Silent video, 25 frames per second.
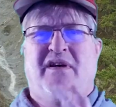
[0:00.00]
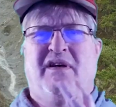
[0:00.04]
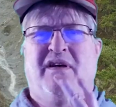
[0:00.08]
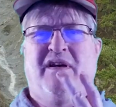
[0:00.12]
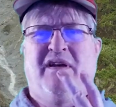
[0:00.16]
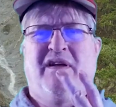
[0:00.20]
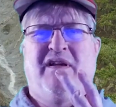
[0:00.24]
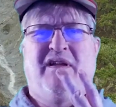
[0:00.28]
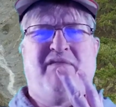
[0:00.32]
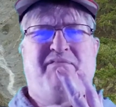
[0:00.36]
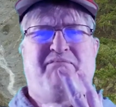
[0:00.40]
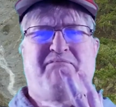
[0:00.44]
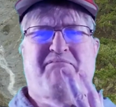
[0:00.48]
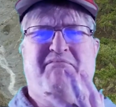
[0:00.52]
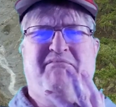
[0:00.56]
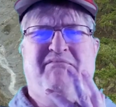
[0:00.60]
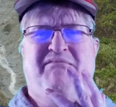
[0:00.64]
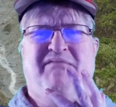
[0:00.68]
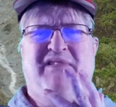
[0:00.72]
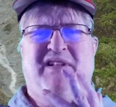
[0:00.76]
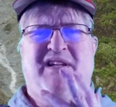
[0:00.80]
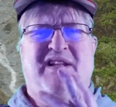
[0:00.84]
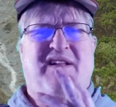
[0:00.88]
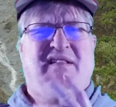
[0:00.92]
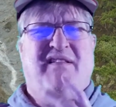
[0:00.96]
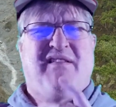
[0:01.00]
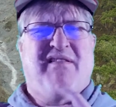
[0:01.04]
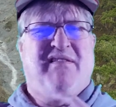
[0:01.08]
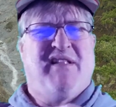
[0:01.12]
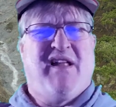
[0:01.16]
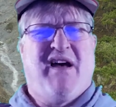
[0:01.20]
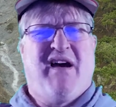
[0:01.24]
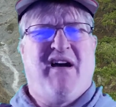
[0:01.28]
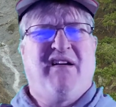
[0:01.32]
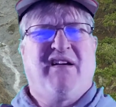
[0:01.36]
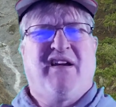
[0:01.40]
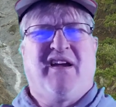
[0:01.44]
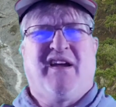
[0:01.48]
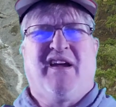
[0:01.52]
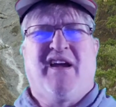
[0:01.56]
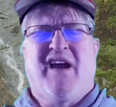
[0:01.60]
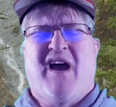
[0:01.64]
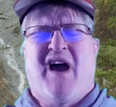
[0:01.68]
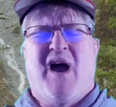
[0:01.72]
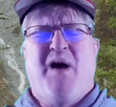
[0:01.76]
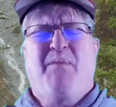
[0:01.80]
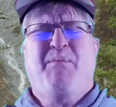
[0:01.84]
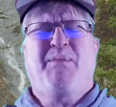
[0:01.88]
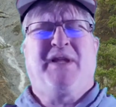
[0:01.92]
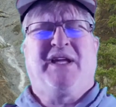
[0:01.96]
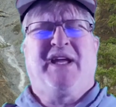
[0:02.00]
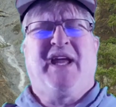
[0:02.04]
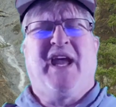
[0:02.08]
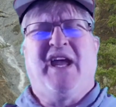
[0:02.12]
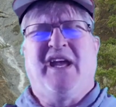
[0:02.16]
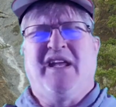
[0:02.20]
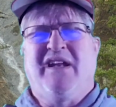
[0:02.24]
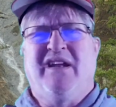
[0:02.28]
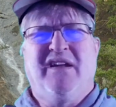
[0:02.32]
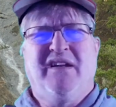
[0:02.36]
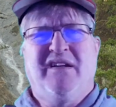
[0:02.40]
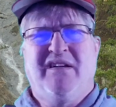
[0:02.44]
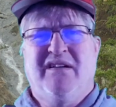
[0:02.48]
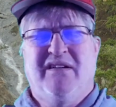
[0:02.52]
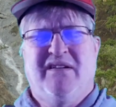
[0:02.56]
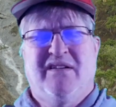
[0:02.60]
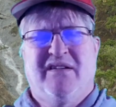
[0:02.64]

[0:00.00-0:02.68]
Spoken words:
A little long and complicated.